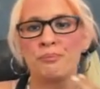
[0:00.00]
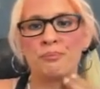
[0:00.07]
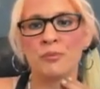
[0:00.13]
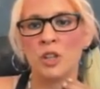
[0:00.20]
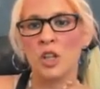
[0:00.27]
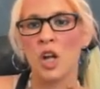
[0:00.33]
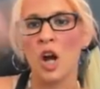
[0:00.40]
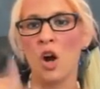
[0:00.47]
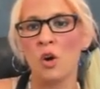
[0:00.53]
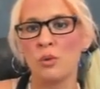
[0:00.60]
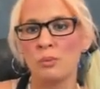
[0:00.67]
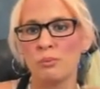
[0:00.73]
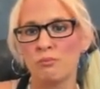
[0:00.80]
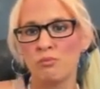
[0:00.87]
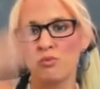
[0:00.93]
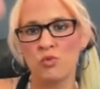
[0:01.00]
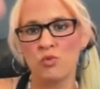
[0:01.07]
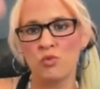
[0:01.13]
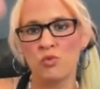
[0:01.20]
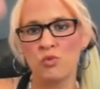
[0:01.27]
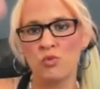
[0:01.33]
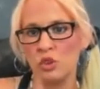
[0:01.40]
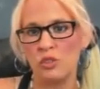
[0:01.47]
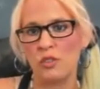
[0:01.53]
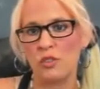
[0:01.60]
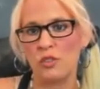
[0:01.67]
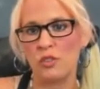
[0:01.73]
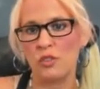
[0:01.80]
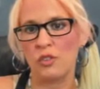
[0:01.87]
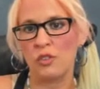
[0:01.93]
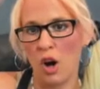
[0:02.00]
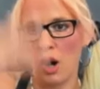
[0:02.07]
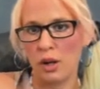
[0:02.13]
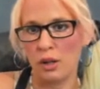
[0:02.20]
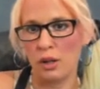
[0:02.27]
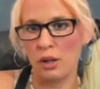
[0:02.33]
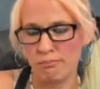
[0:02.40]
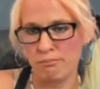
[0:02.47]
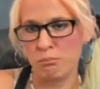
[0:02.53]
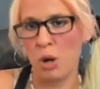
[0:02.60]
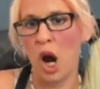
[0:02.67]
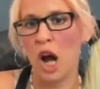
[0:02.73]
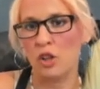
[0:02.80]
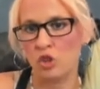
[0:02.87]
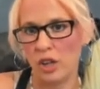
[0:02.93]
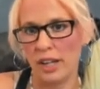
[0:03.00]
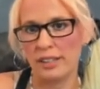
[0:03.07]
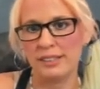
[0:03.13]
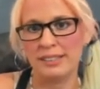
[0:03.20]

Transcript: you know, folders for all of our projects.